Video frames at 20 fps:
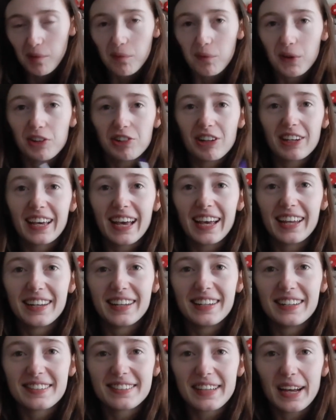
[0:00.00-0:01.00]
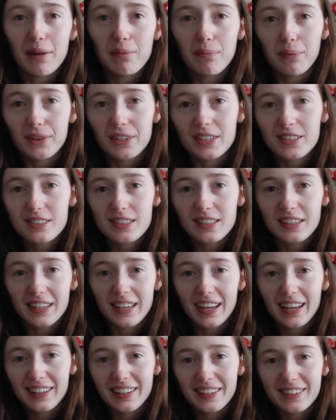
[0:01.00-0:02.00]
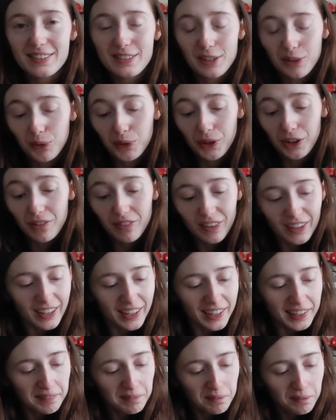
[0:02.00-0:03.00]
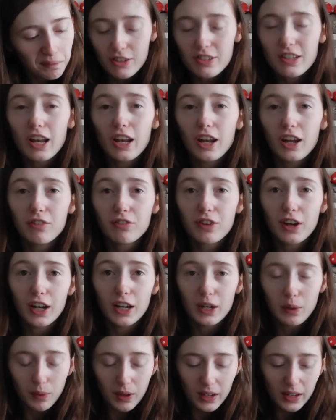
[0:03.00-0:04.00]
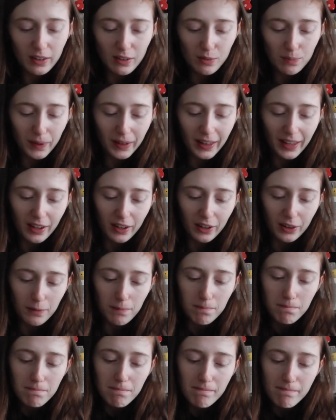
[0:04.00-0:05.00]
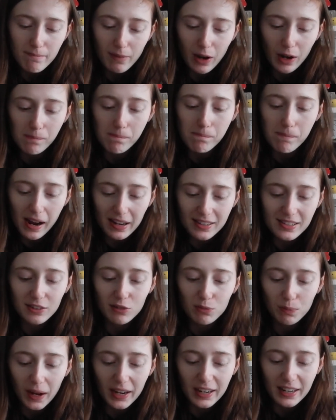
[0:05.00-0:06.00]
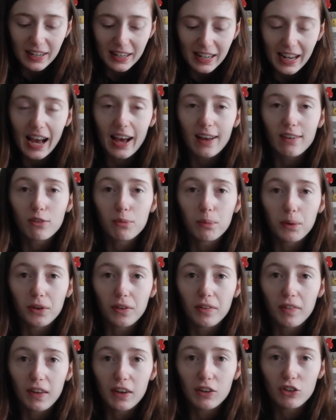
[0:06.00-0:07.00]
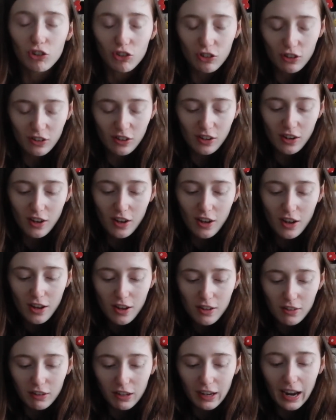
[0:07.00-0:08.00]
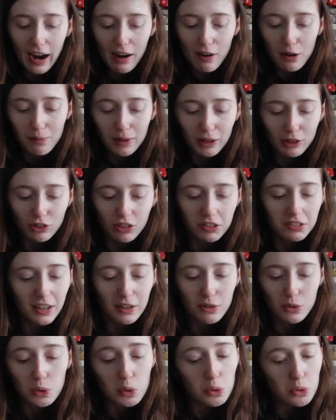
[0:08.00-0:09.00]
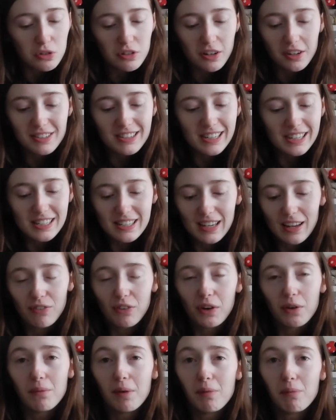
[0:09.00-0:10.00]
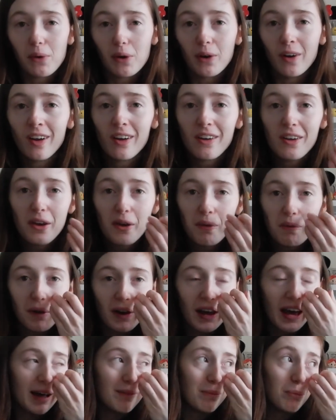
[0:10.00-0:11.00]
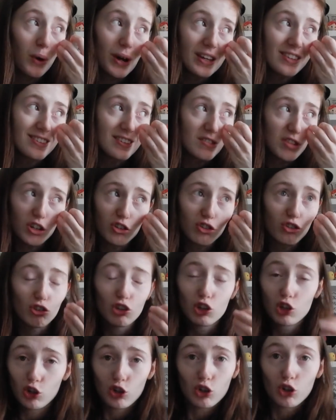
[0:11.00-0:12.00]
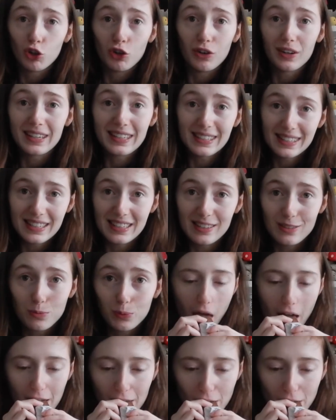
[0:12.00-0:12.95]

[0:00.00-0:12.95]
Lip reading: Which again is Cadbury's and again is sold over here. I used to love curly whirlies, but they are a massive pain in the ass because they just, the caramel just gets all stuck to your teeth. And I remember when I had braces, I just could not eat these.